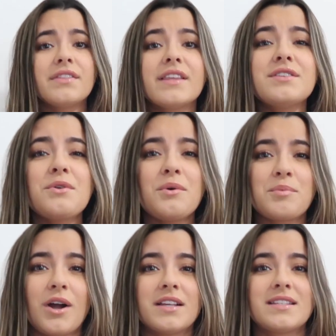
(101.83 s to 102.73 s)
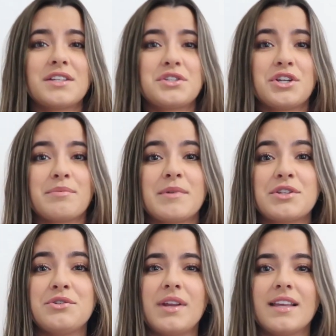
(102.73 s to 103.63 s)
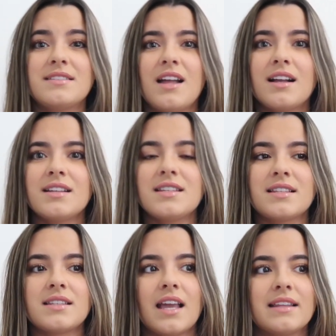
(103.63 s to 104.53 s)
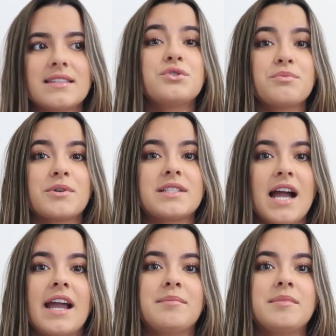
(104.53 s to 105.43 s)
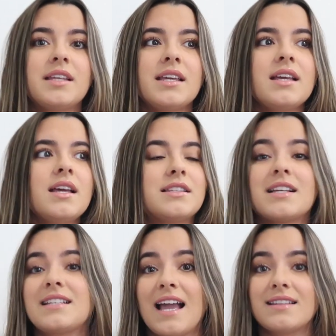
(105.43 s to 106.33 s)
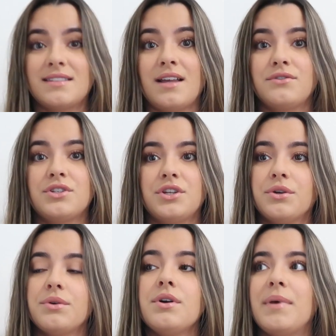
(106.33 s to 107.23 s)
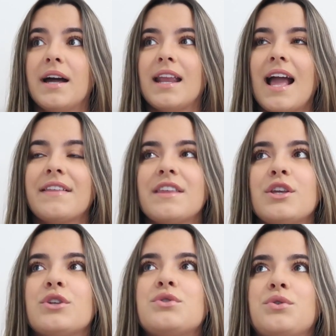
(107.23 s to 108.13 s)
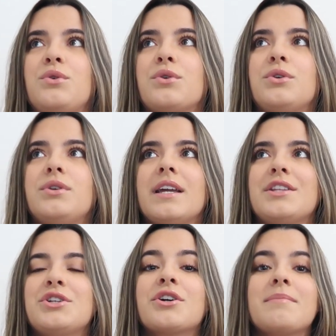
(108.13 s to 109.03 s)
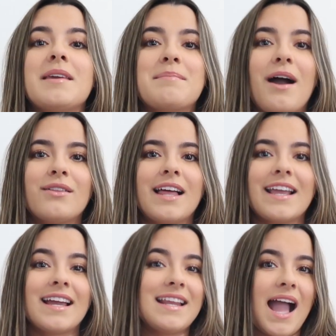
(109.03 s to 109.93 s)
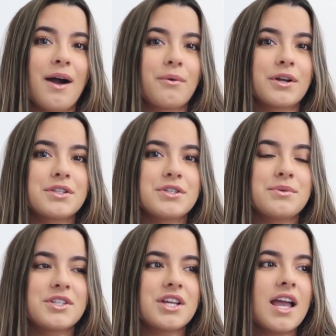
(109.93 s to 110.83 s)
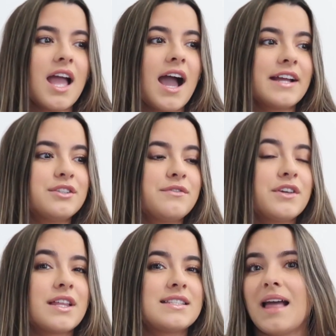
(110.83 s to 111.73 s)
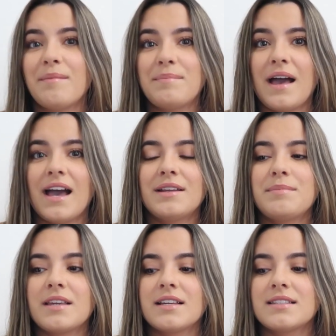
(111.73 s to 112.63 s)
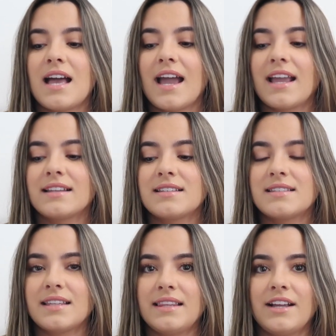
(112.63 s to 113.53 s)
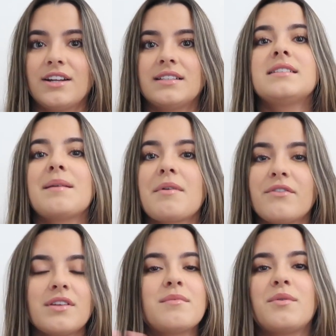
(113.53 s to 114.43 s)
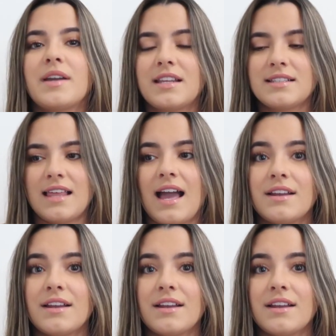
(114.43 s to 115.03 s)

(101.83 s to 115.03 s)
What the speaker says: This whole process took me 2 days, not because it's super timely, it's because I had stuff to do, but I think in total it took me about like an hour or two, which I don't feel that's that bad because I had to sit there and tape everything, but we'll get into that.